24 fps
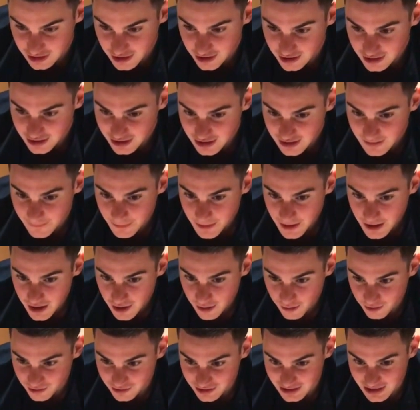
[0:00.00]
dunking,
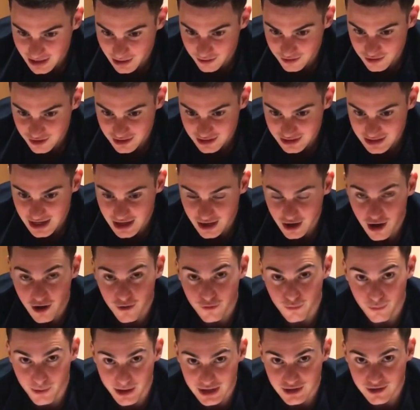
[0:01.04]
was that I would just take
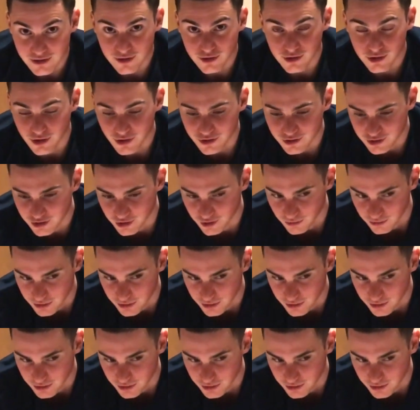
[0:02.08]
off way too close to the